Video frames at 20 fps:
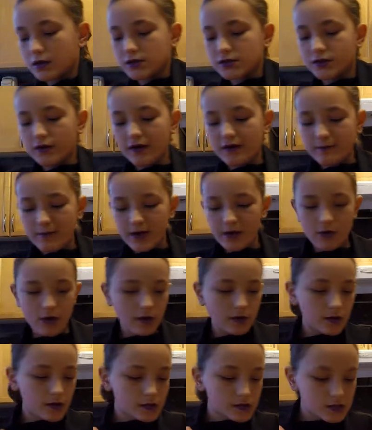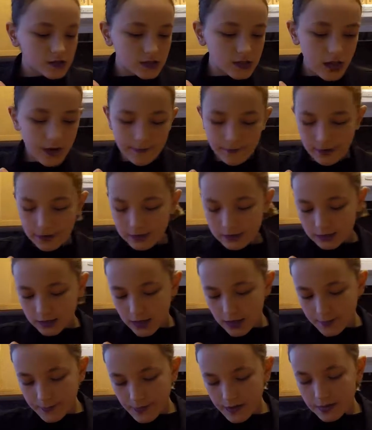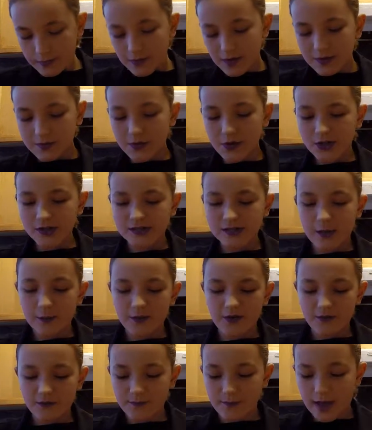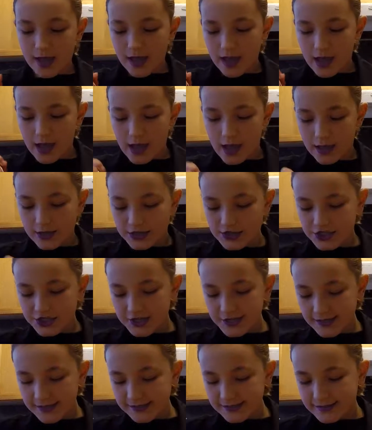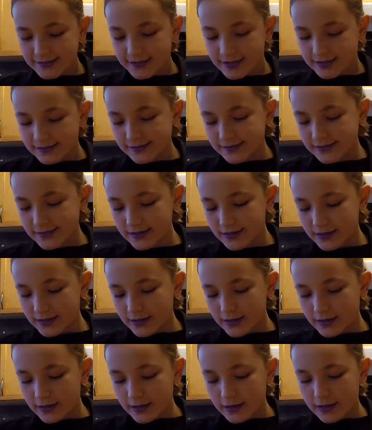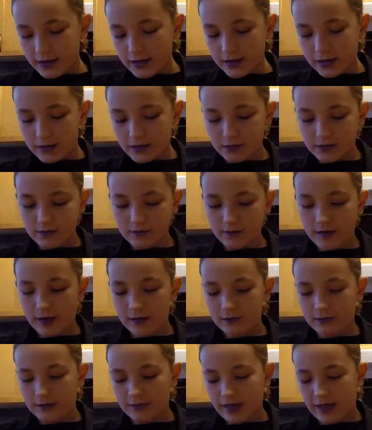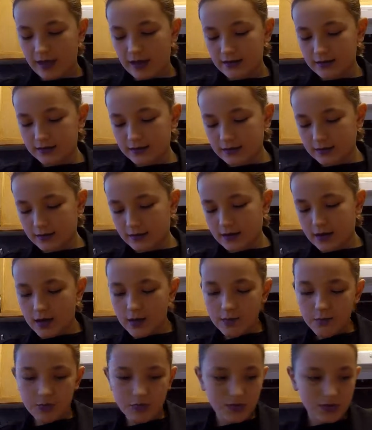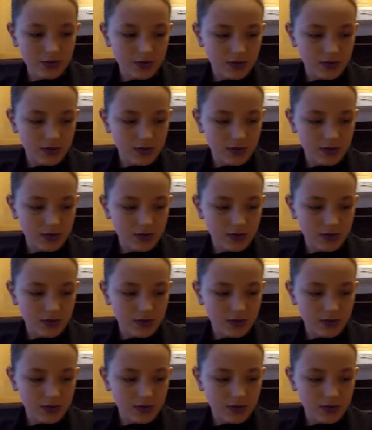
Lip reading: So I have my grande Starbucks cup, and I'm going to put some of my chia seeds in and around that cup.